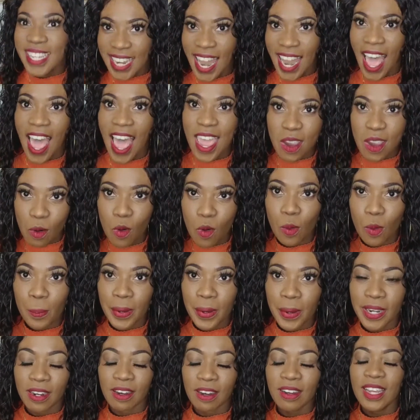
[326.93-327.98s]
eye opener
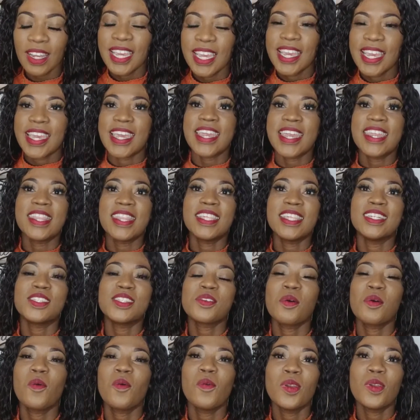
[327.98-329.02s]
in this
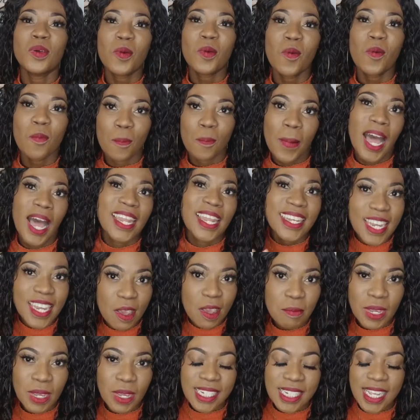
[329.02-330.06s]
whole pandemic
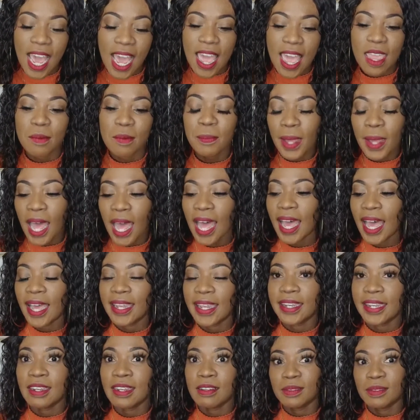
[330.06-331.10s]
time. And
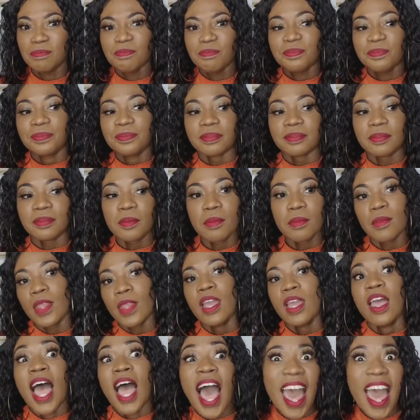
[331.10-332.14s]

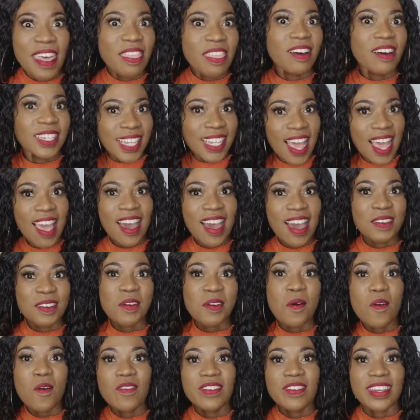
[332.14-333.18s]
I thought I had
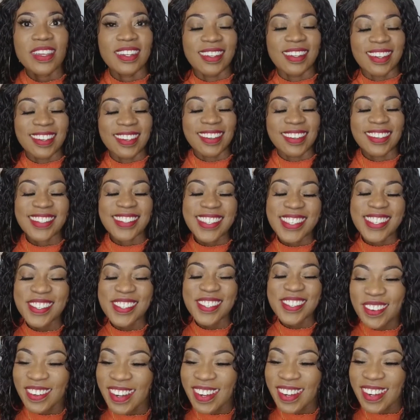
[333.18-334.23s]
COVID. So
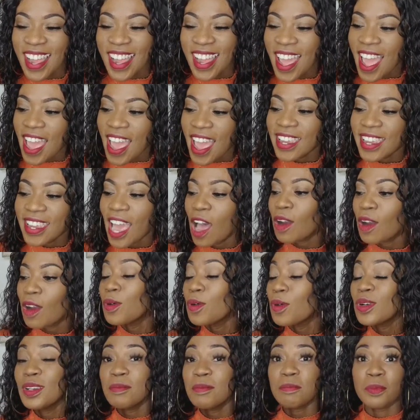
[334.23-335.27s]
I couldn't
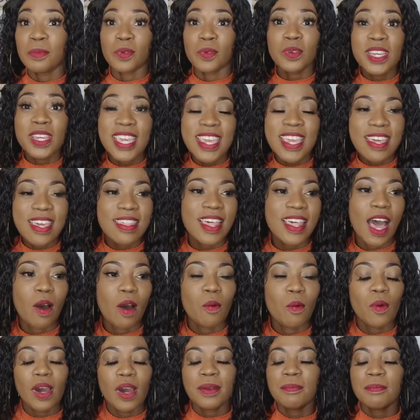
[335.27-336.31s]
breathe at one
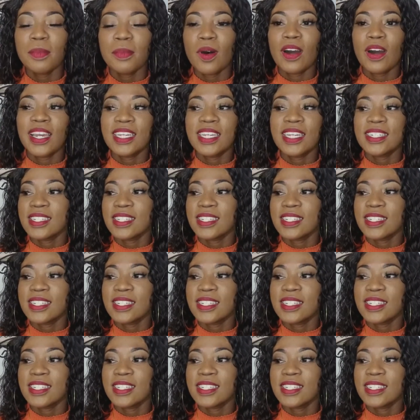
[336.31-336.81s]
point.